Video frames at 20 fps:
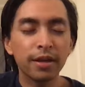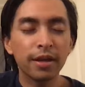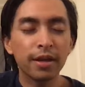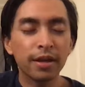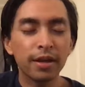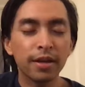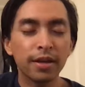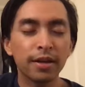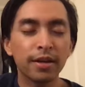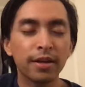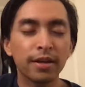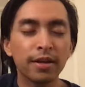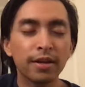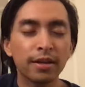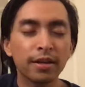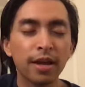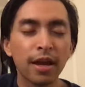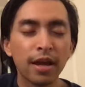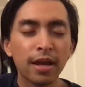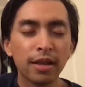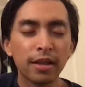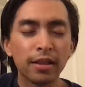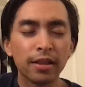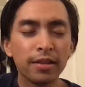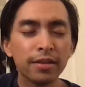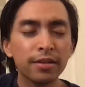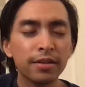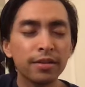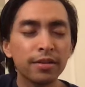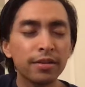at
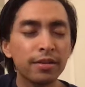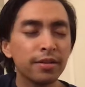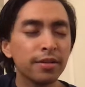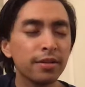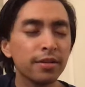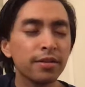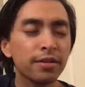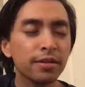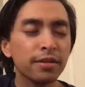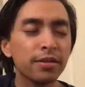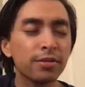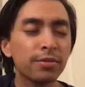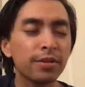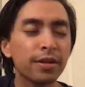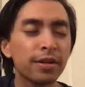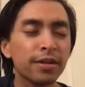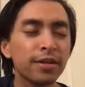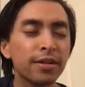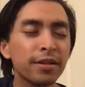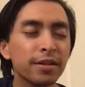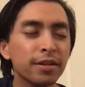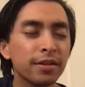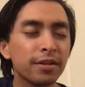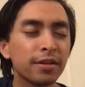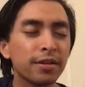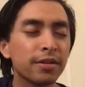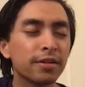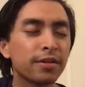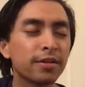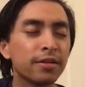least when it
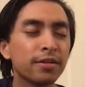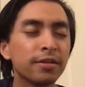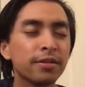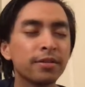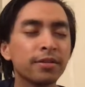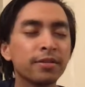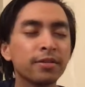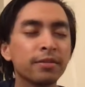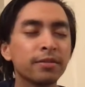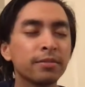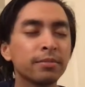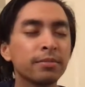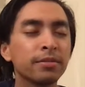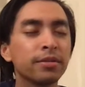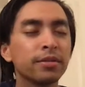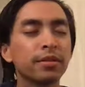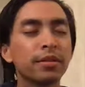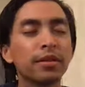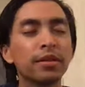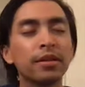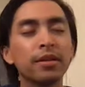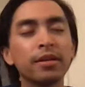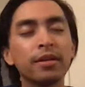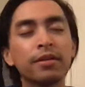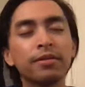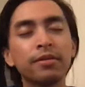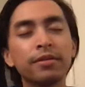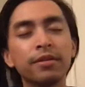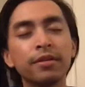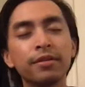comes to
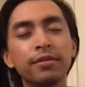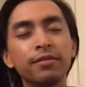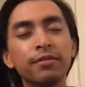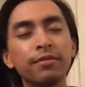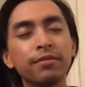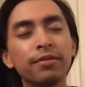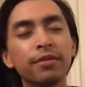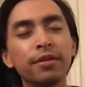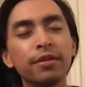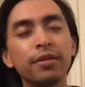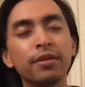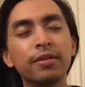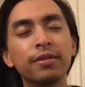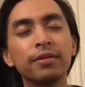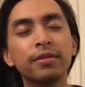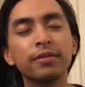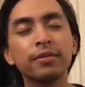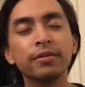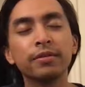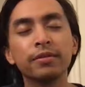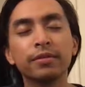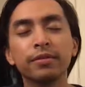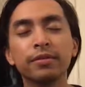having fun.